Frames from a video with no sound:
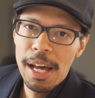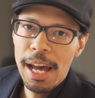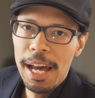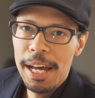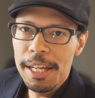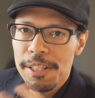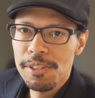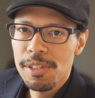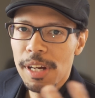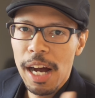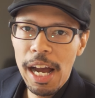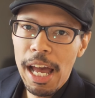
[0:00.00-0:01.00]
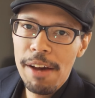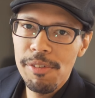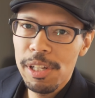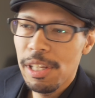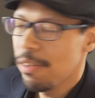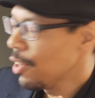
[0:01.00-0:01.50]
and I
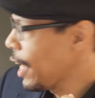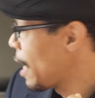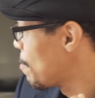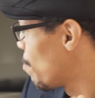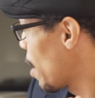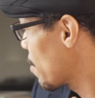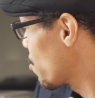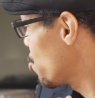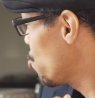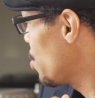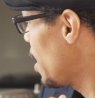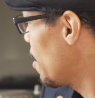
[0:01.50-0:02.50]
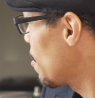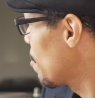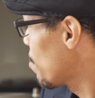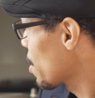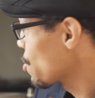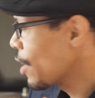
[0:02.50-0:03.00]
haven't even had breakfast yet
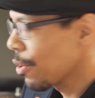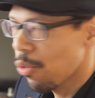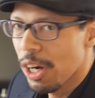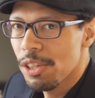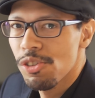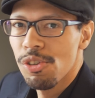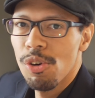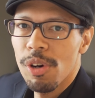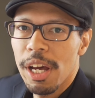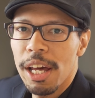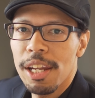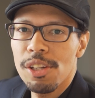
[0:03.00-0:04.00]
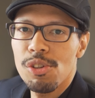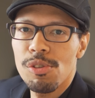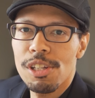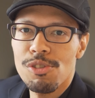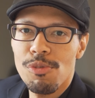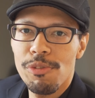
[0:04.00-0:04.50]
because I wanted to go ahead and do
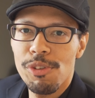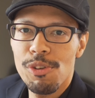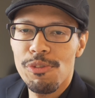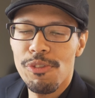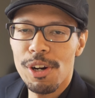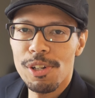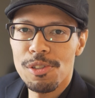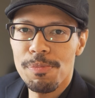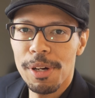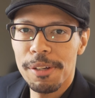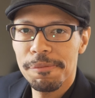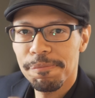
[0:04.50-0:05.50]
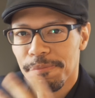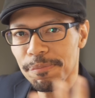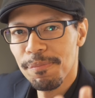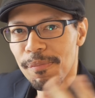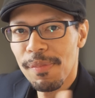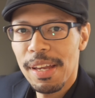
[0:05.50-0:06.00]
this review first. But
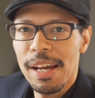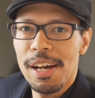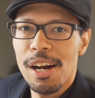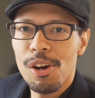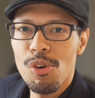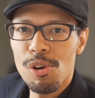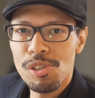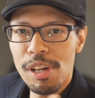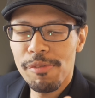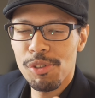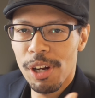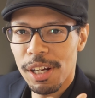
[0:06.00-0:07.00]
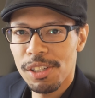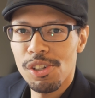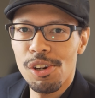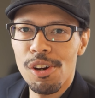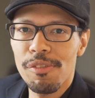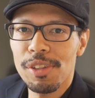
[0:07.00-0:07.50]
of course, after I
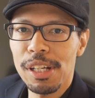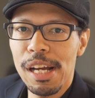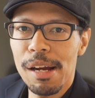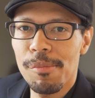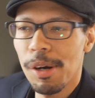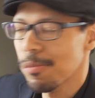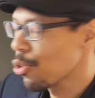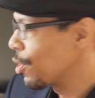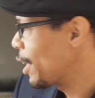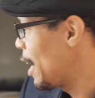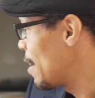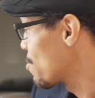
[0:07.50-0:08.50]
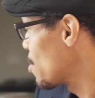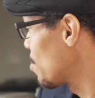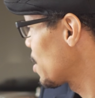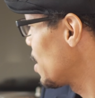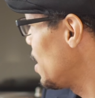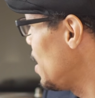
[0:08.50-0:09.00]
turn off the camera, I'm going to have
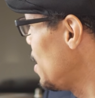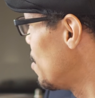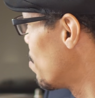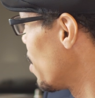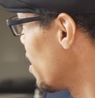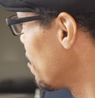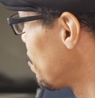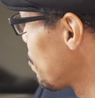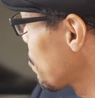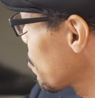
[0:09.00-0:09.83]
something to eat. But